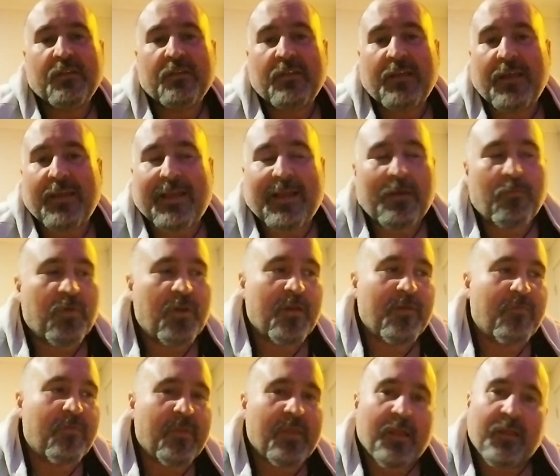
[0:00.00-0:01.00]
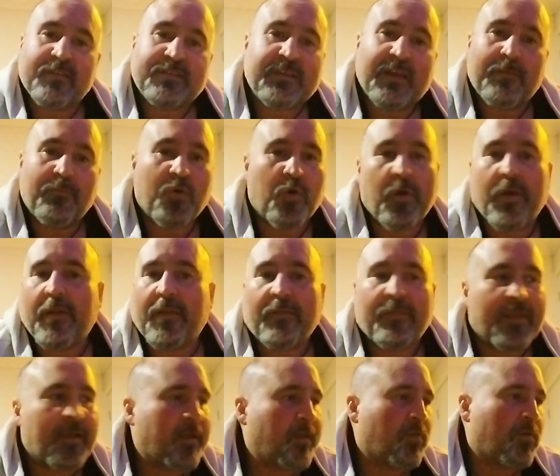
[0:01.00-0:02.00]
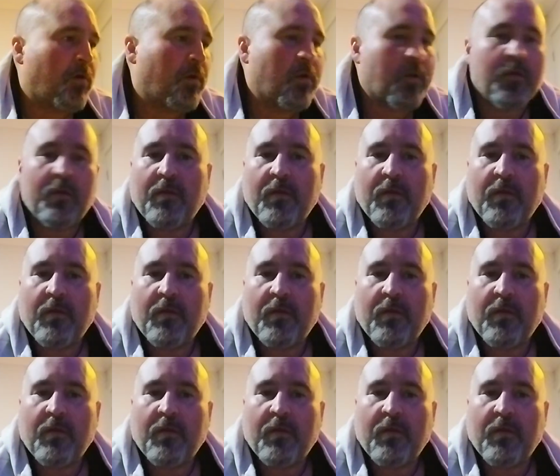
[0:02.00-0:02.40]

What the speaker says: they come over and they see mine and they like,